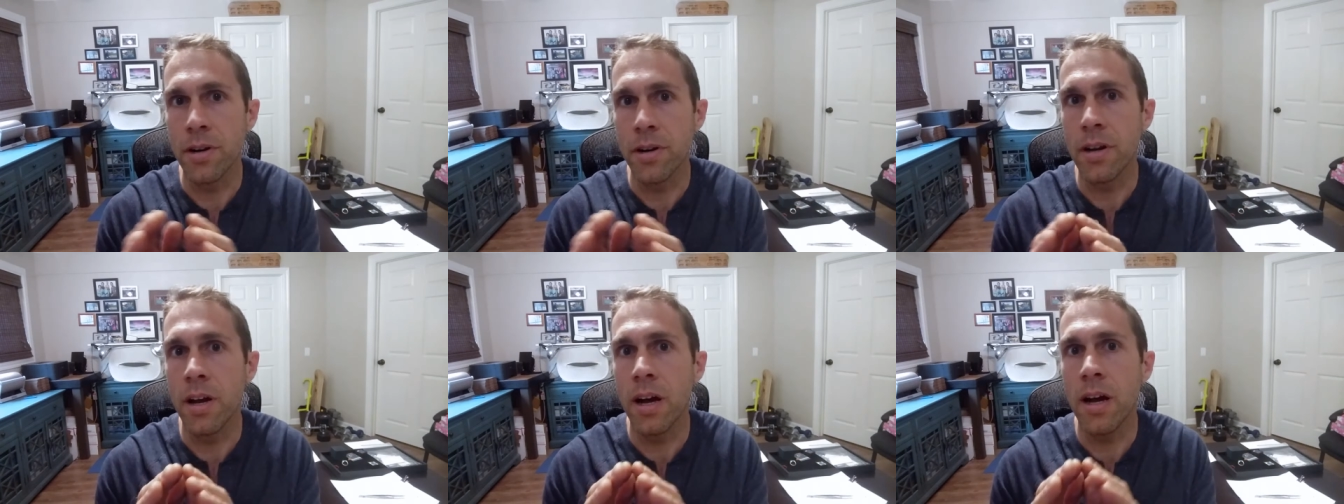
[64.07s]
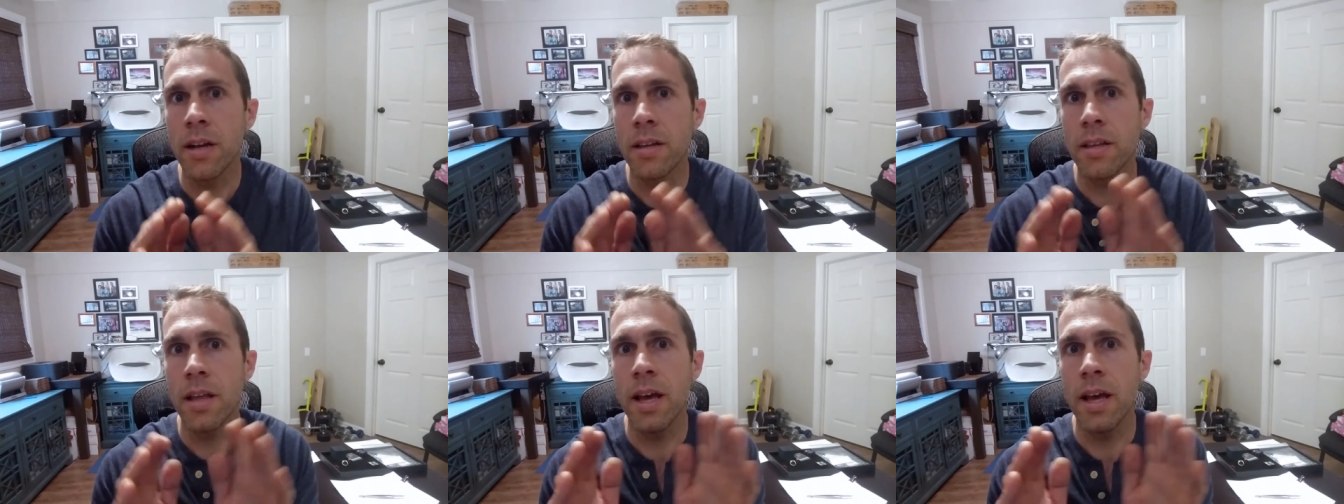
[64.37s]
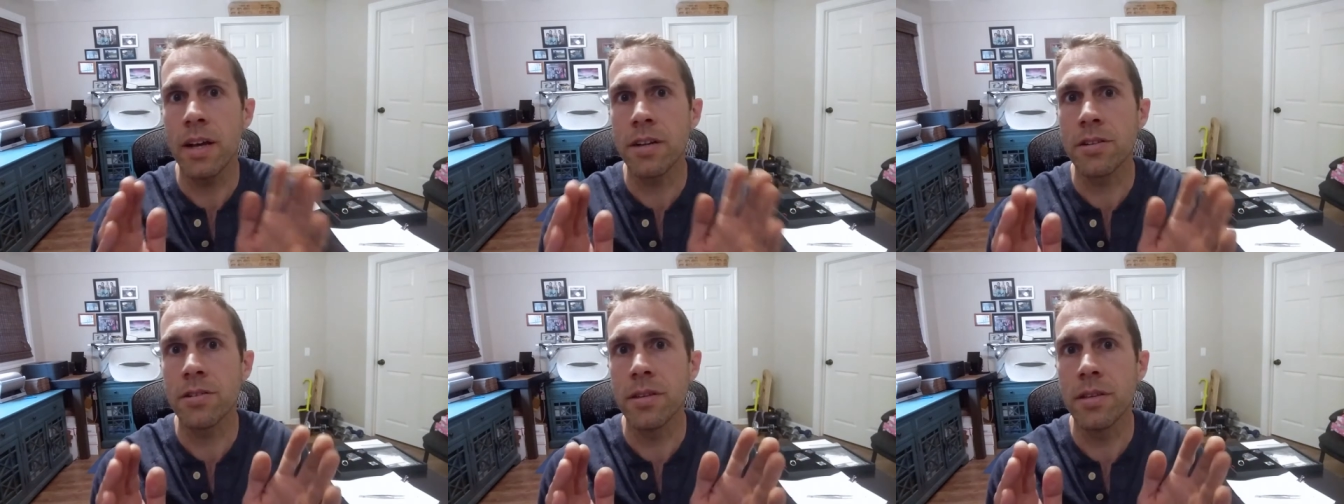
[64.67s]
not
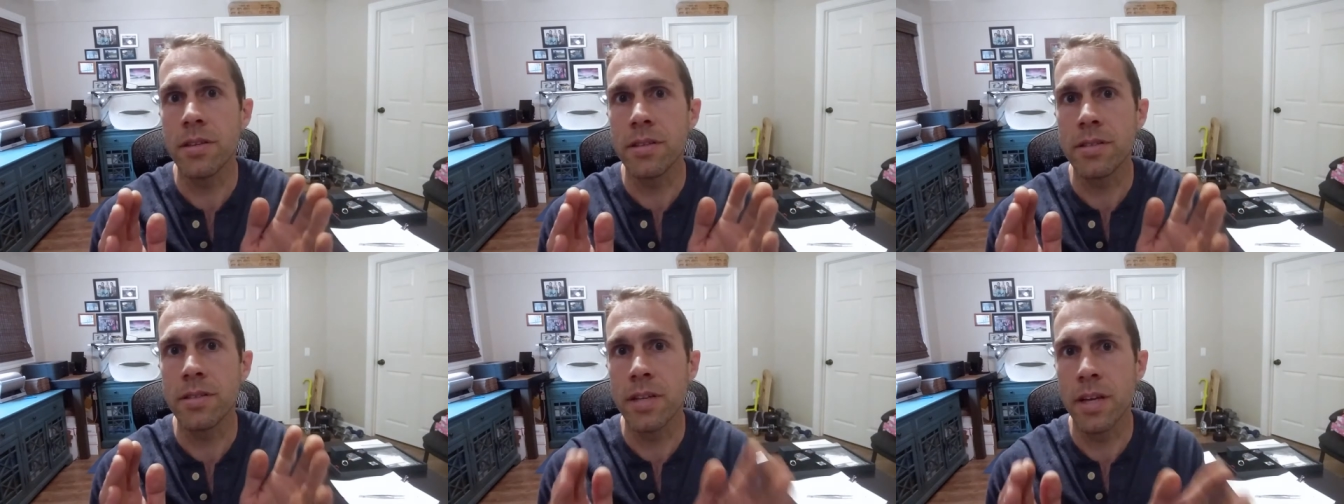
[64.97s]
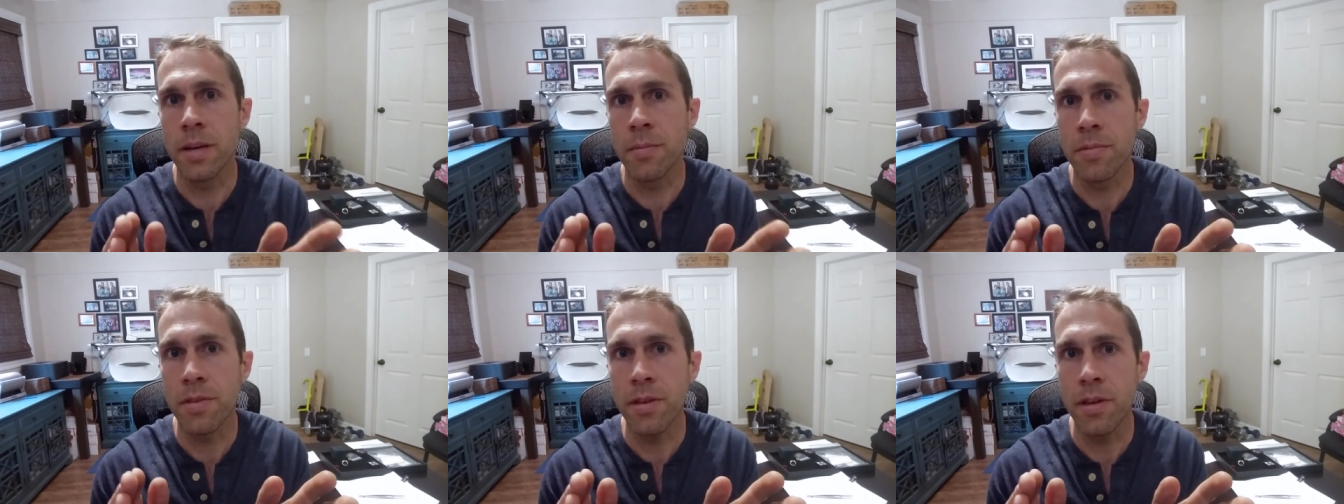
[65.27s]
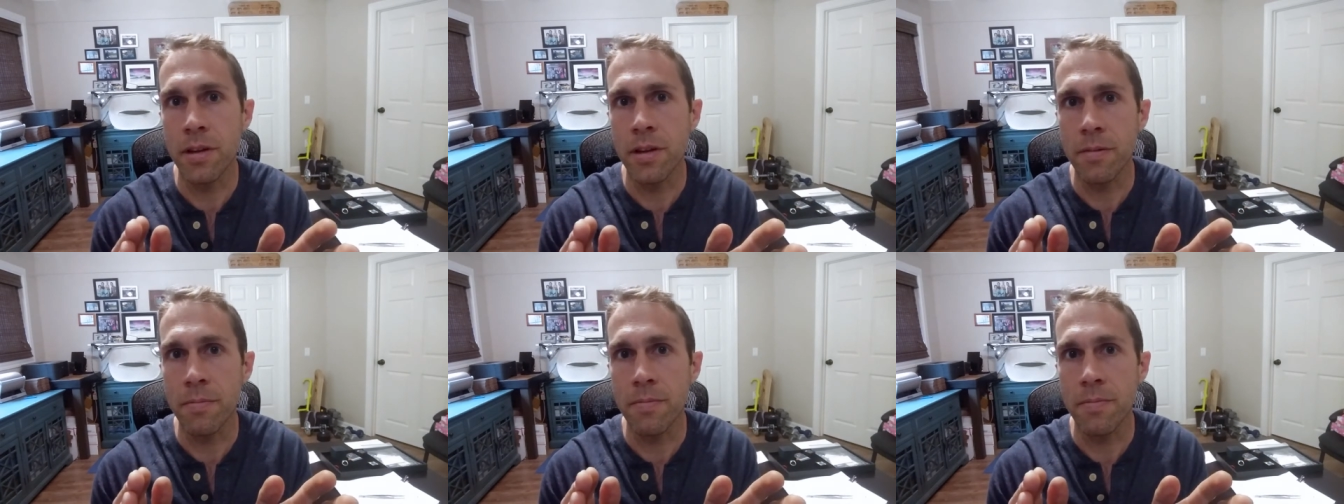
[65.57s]
actually the same
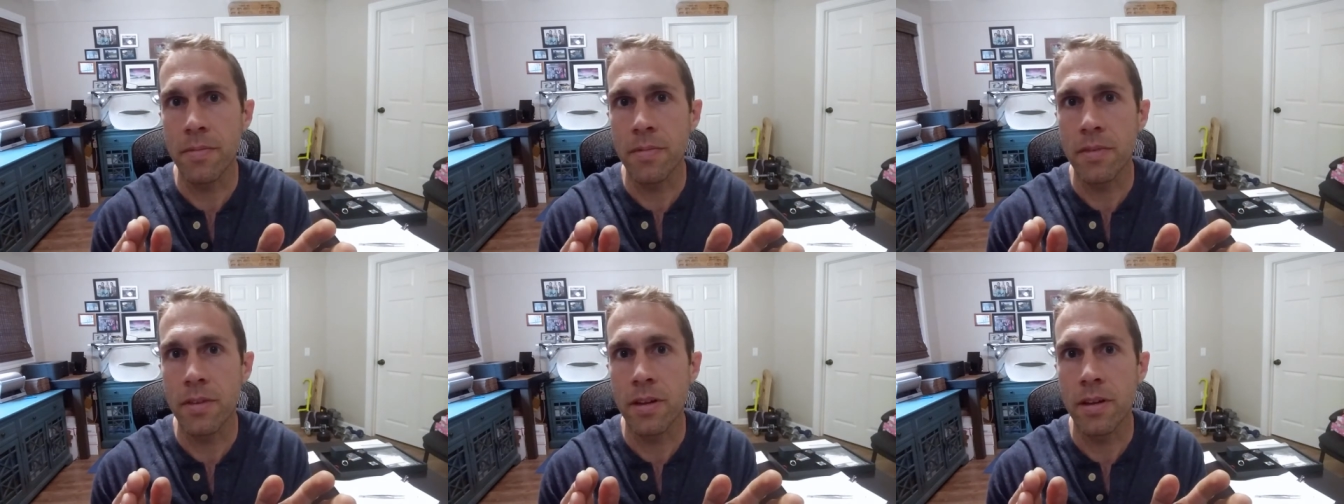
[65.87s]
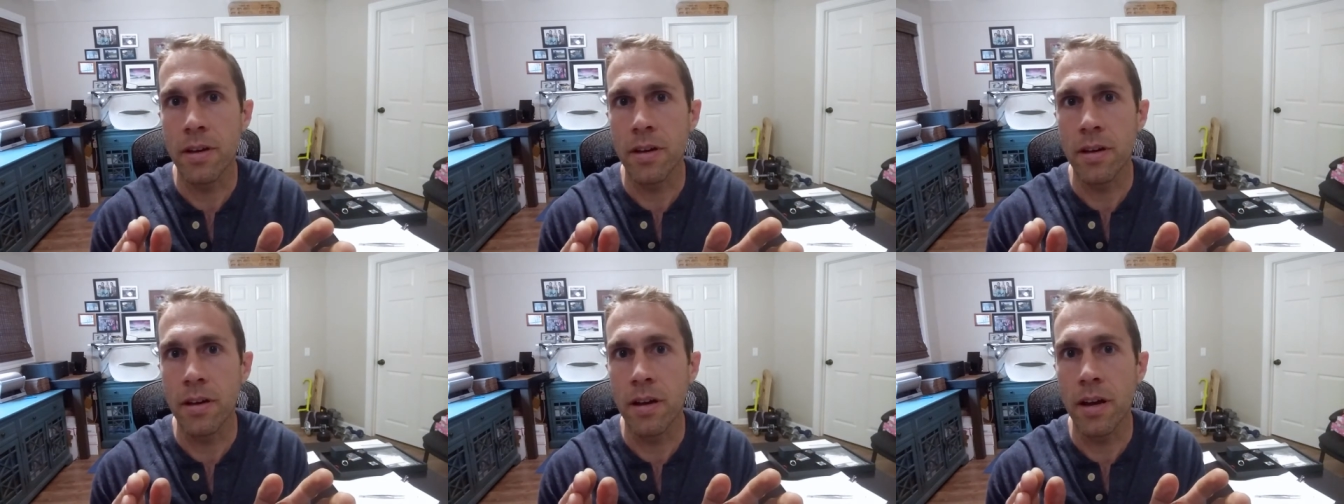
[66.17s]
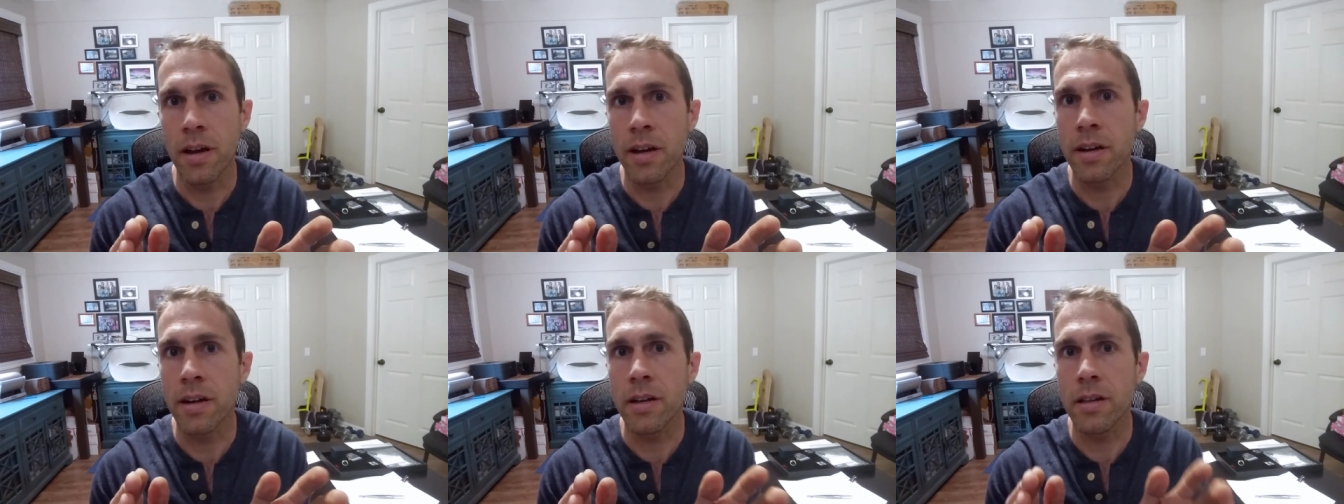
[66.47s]
thing. Uh,
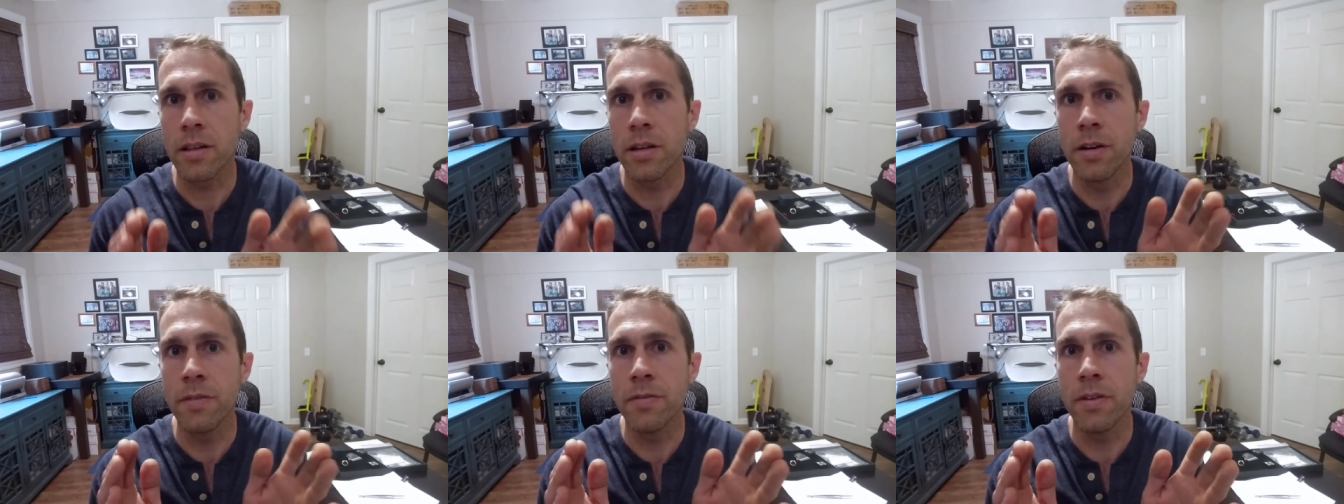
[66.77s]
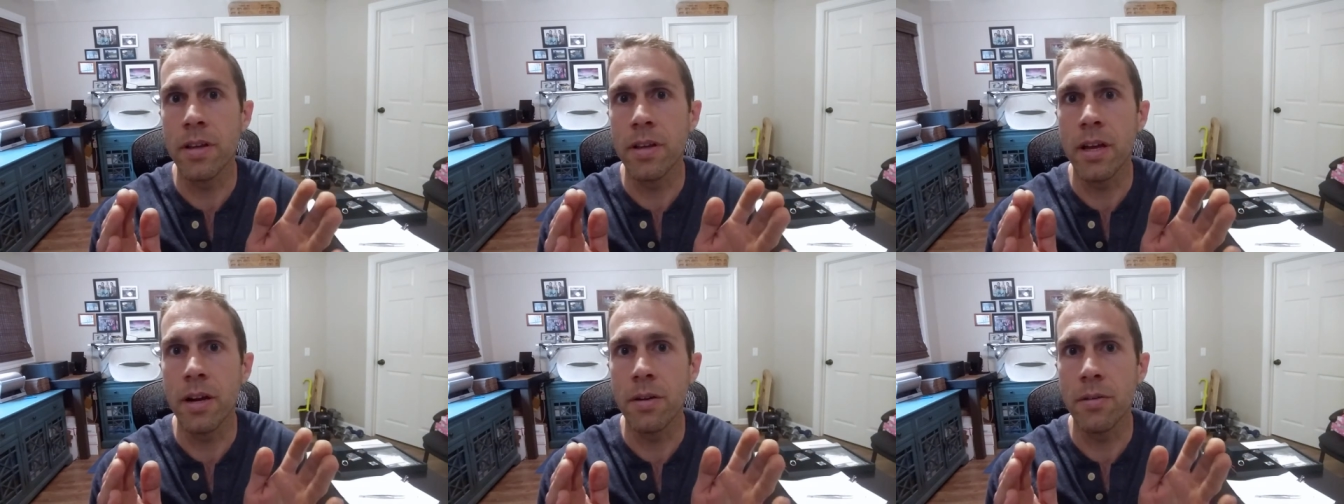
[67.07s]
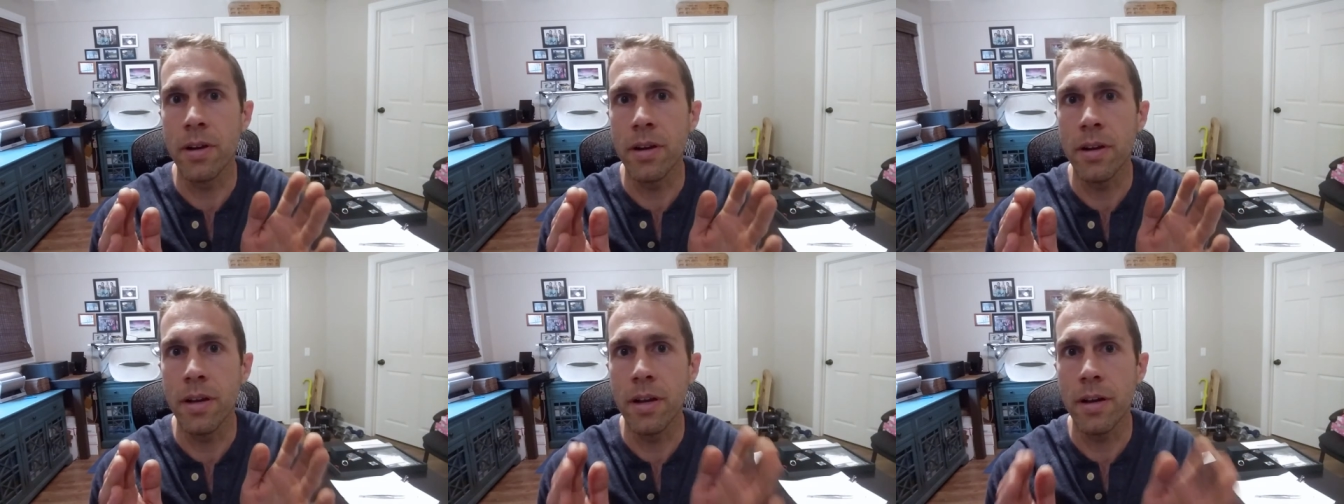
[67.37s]
I'm going to clarify that
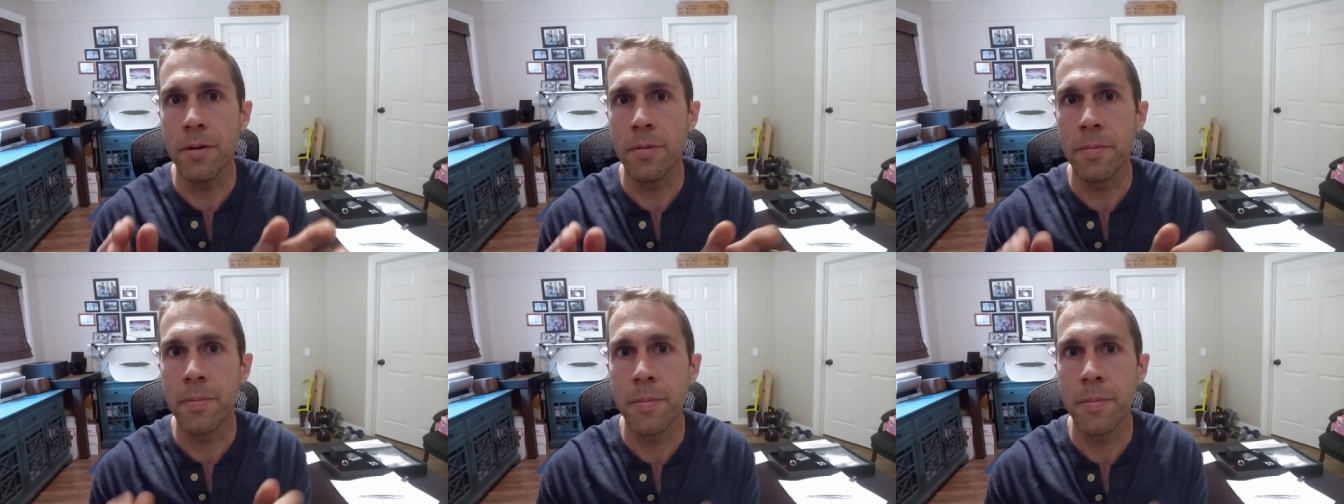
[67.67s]
right now.